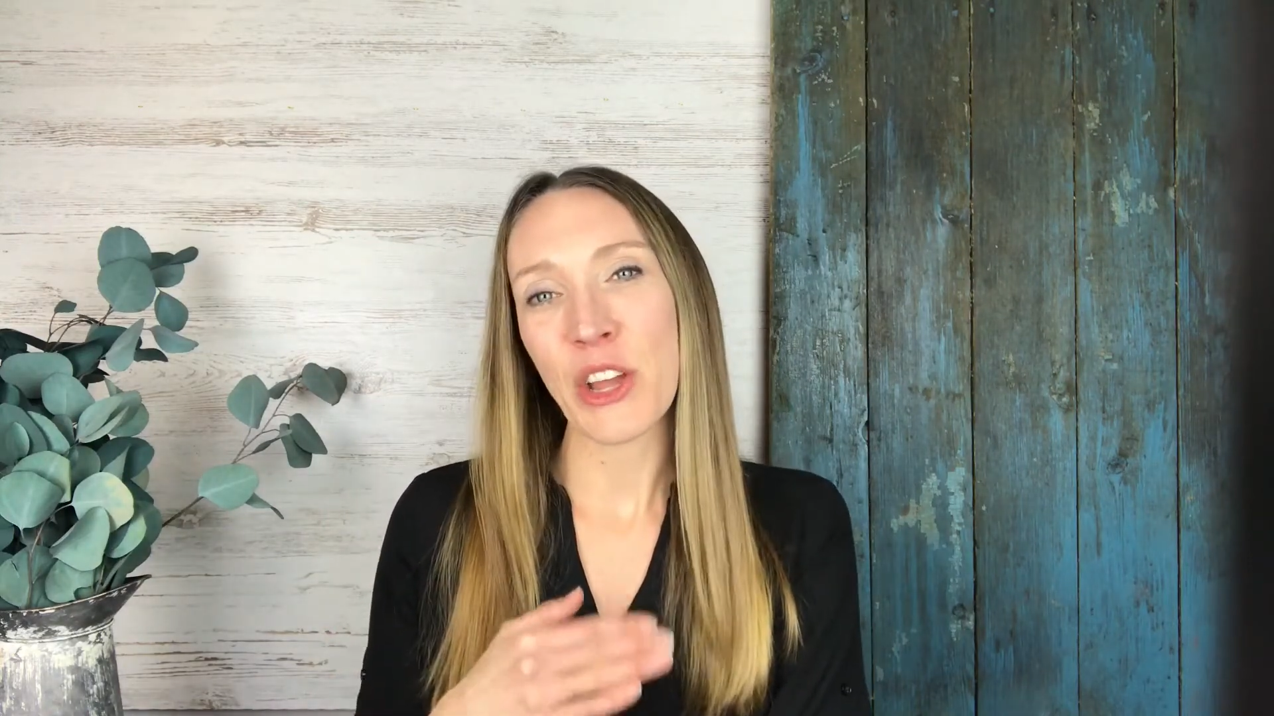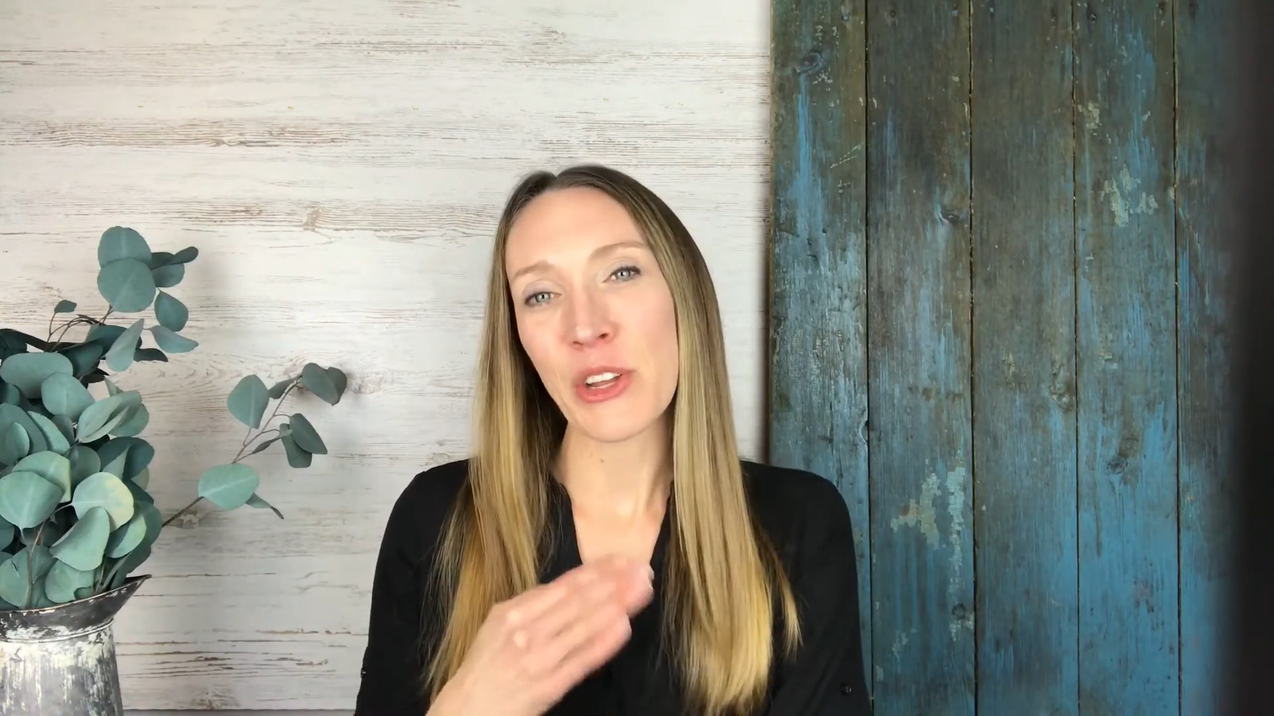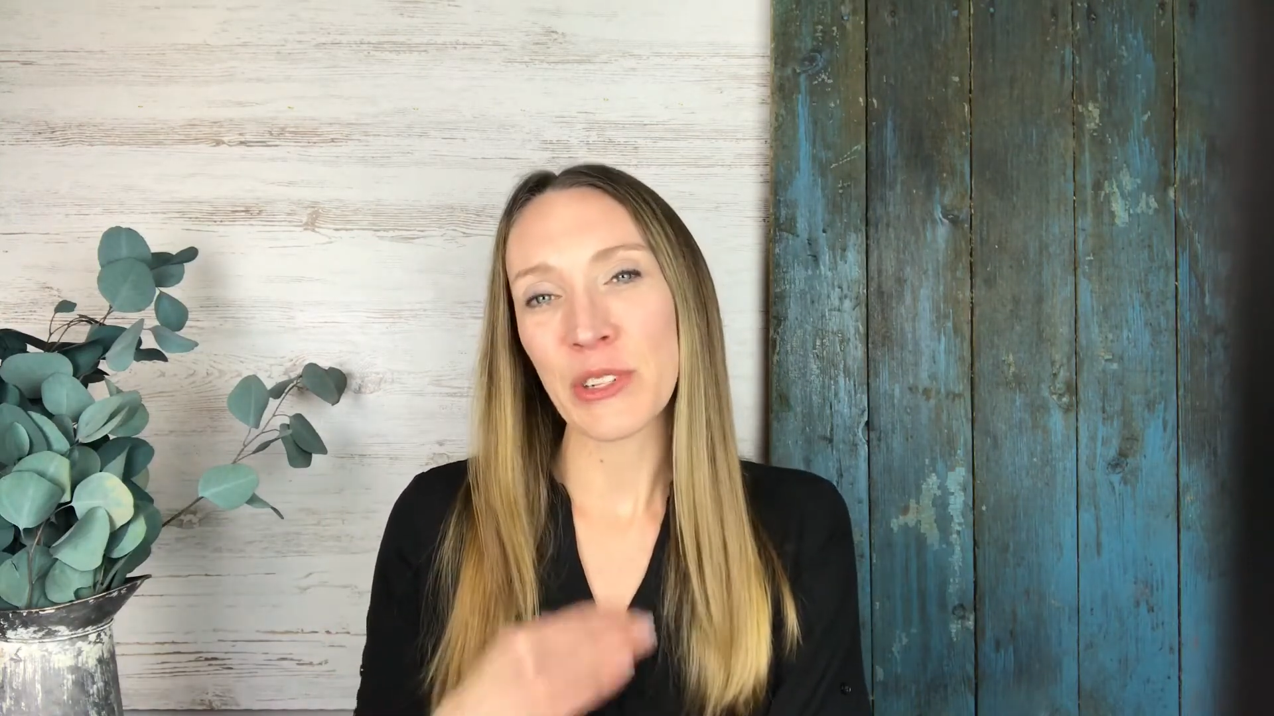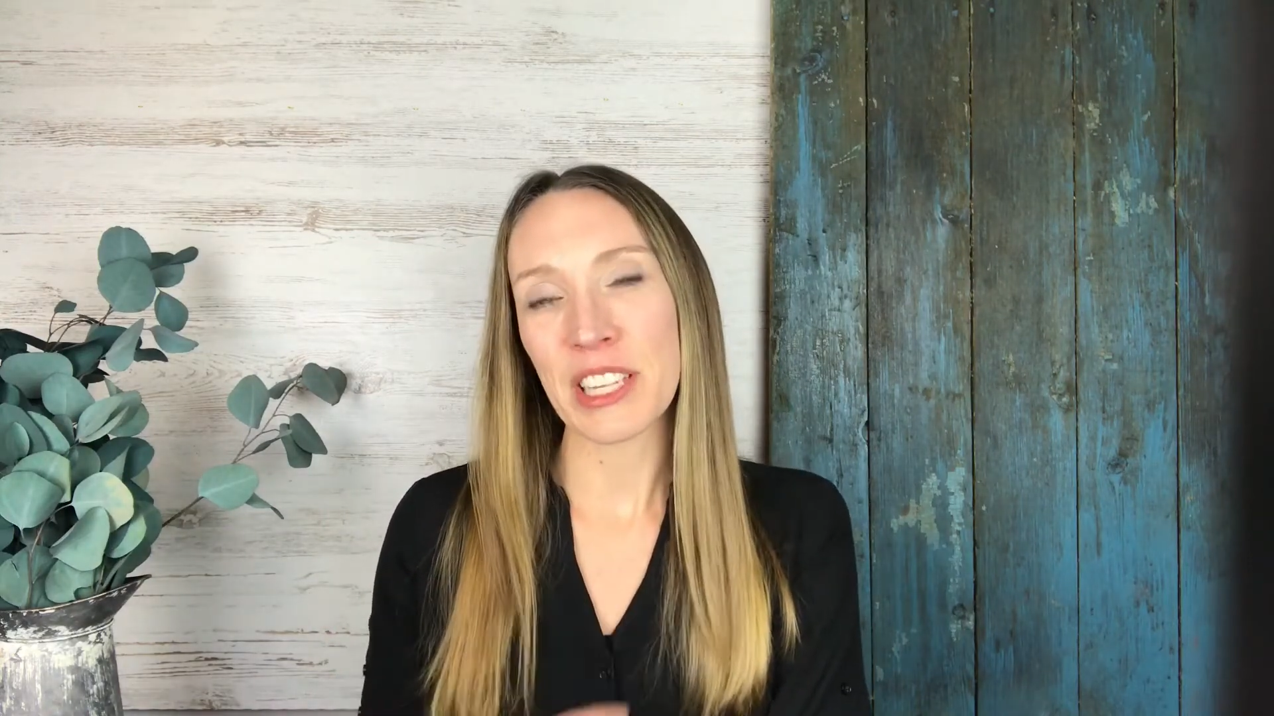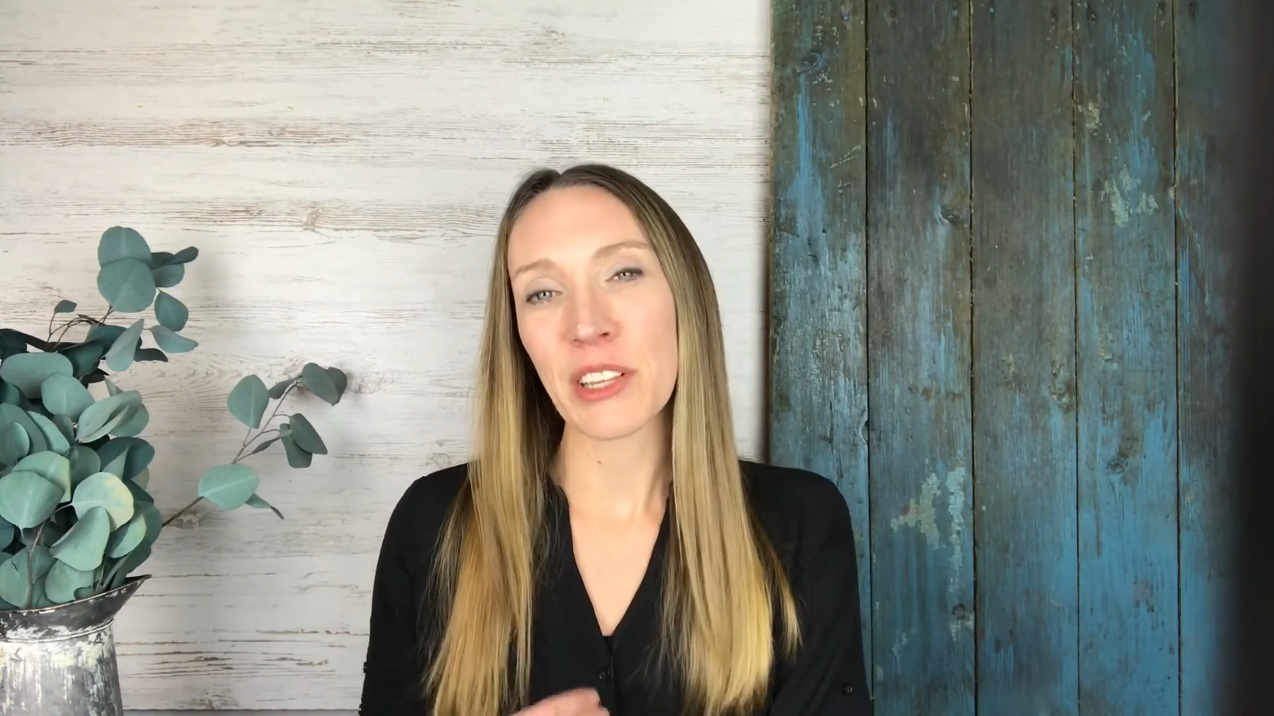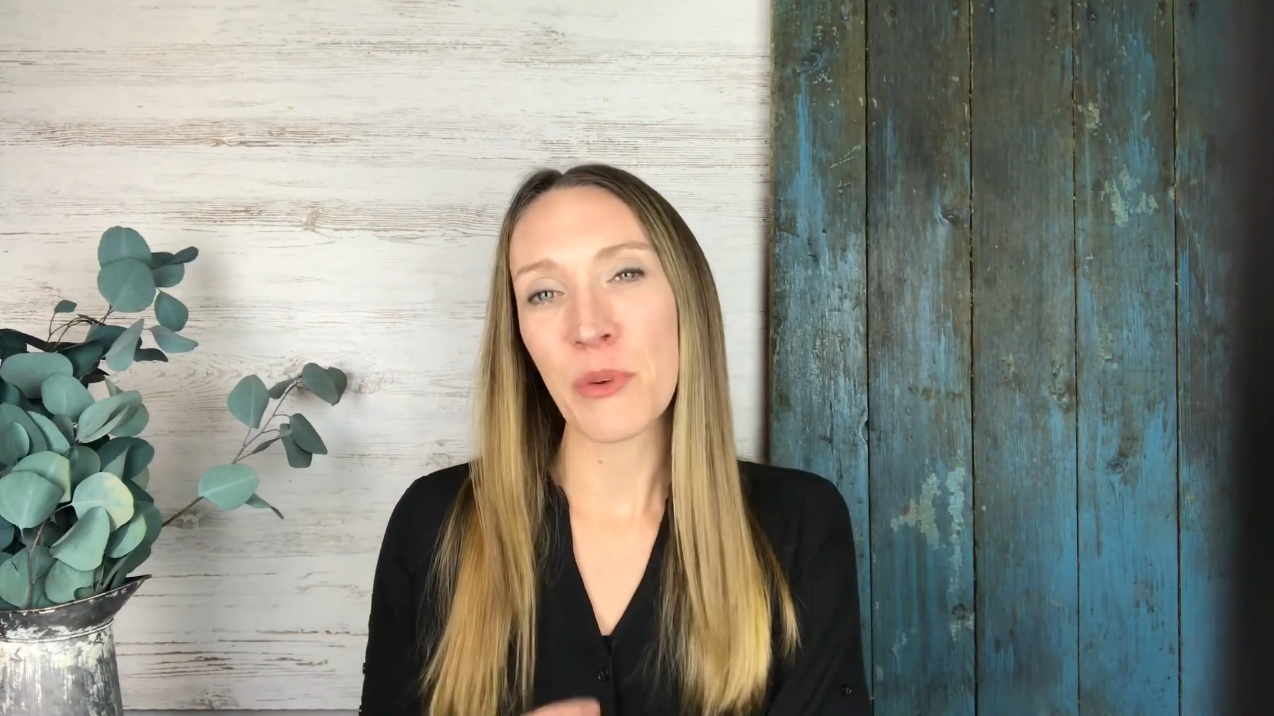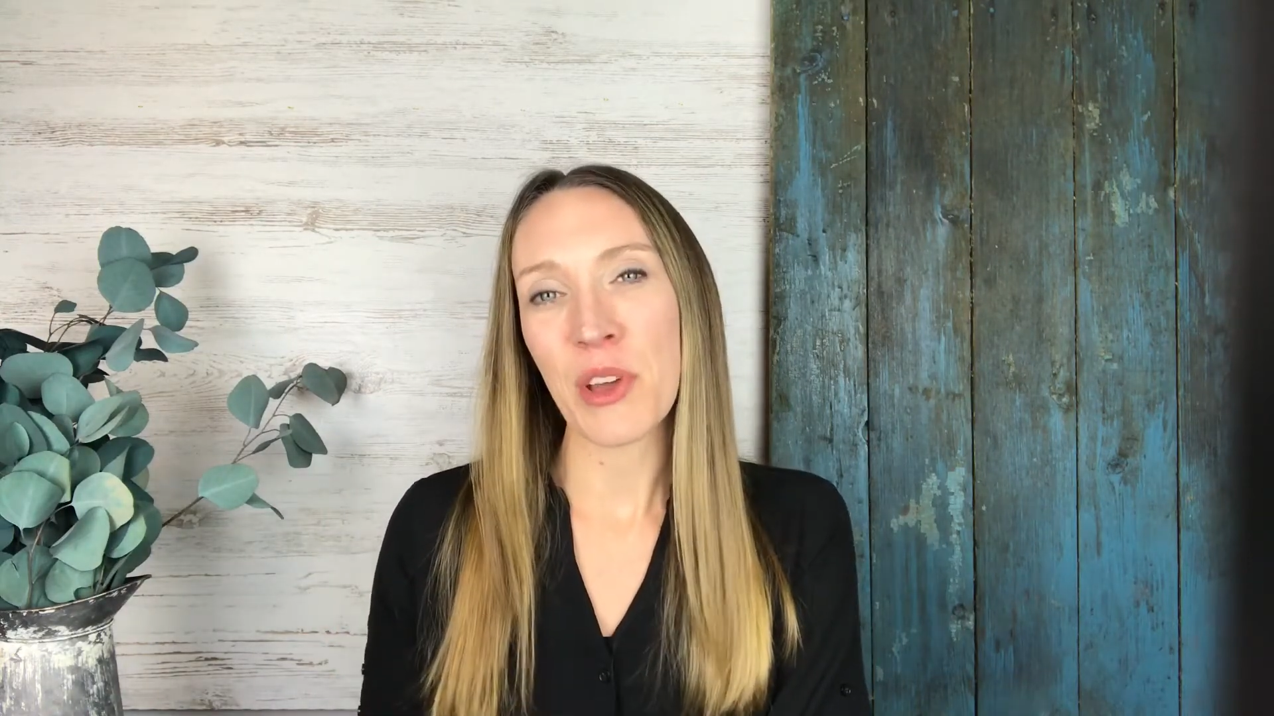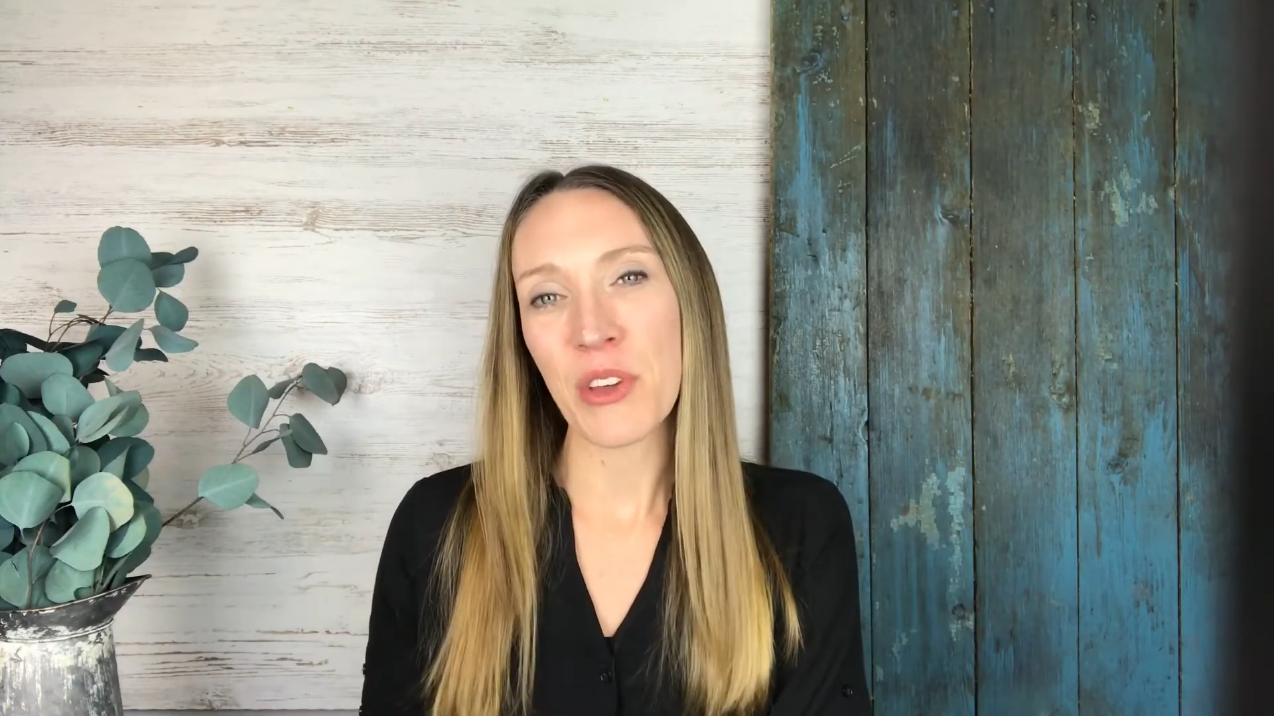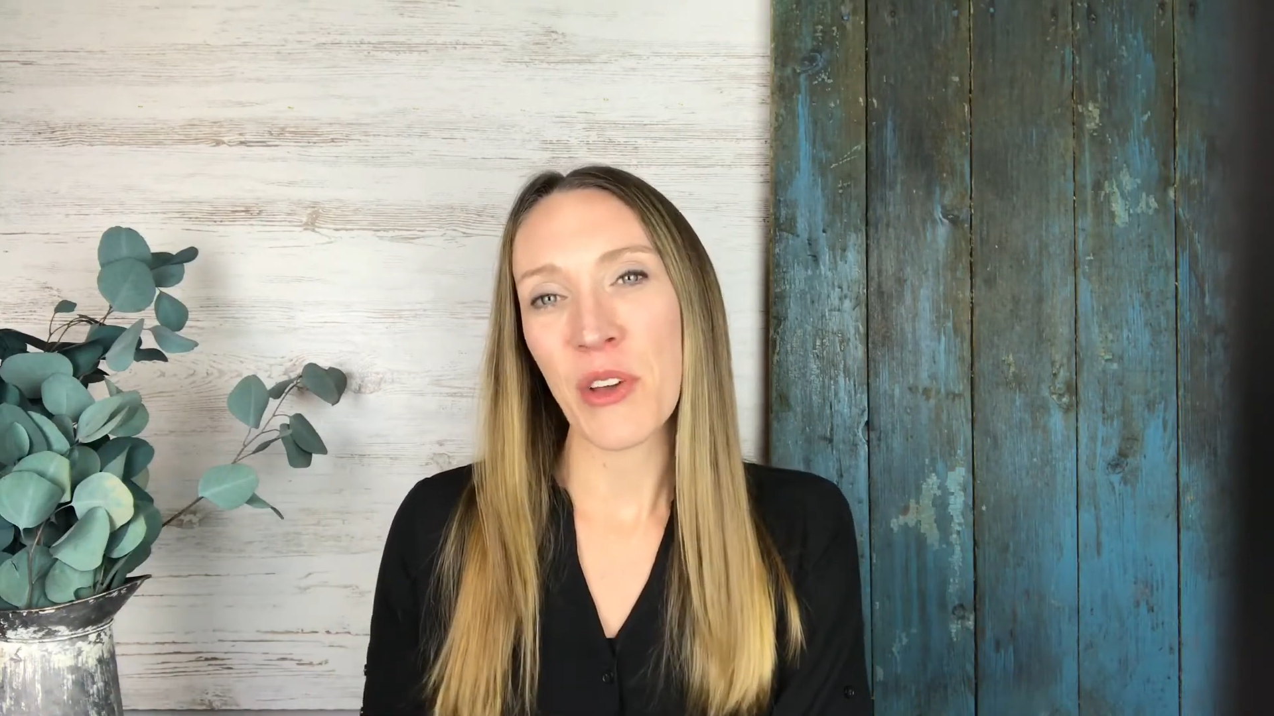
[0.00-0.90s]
you're dealing with